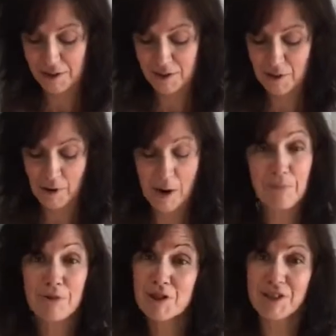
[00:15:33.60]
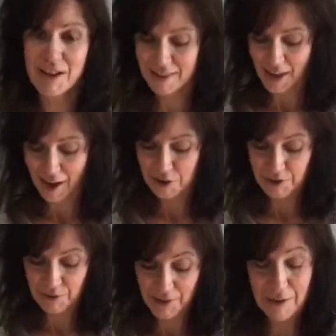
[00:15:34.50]
So I appreciate that.
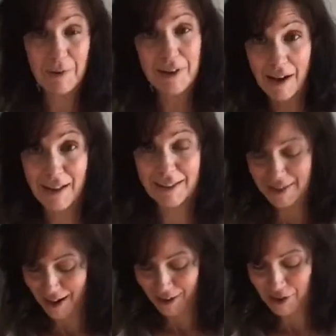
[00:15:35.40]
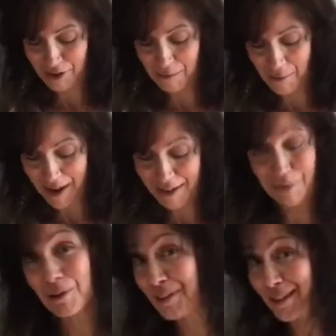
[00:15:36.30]
So if anybody else actually makes
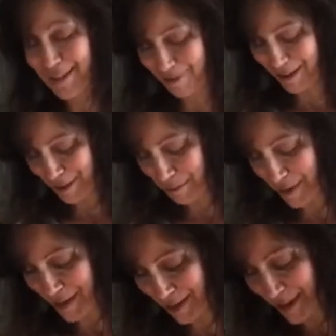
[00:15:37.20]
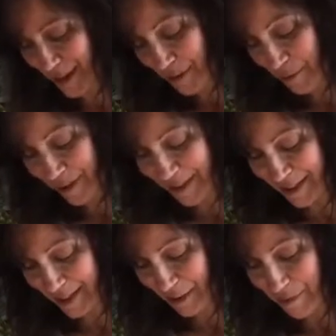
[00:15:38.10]
one of these recipes, wants to
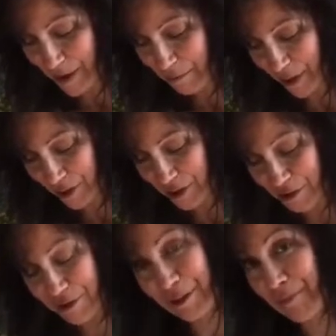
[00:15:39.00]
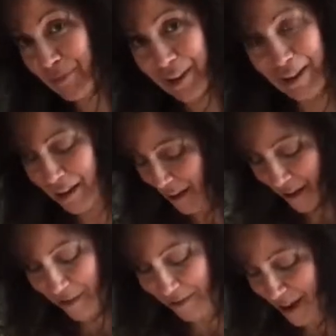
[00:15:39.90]
send me a picture or something,
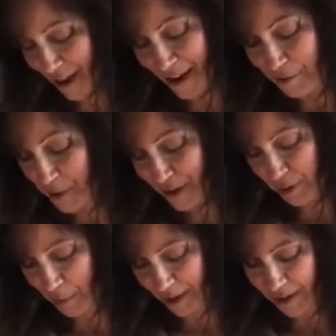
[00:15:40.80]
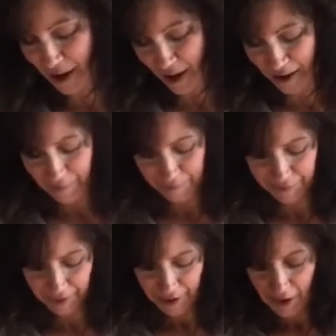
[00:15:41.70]
hey, it makes my day.
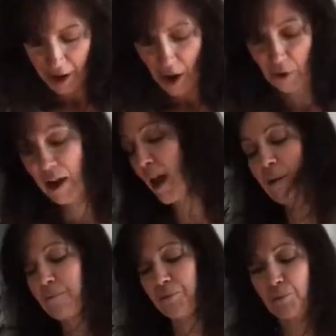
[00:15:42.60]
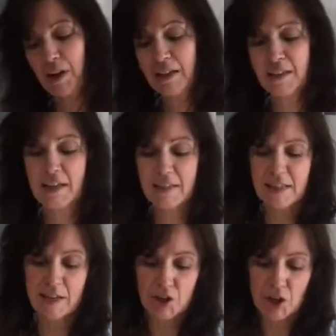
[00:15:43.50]
Okay, what I did is
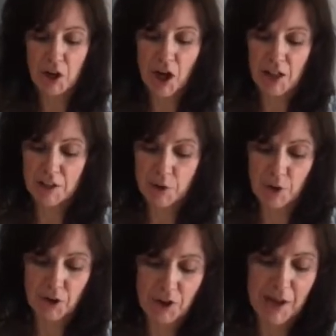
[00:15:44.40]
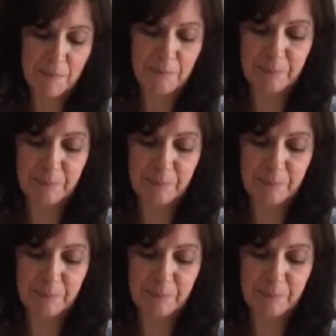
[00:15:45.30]
I took all of the cream,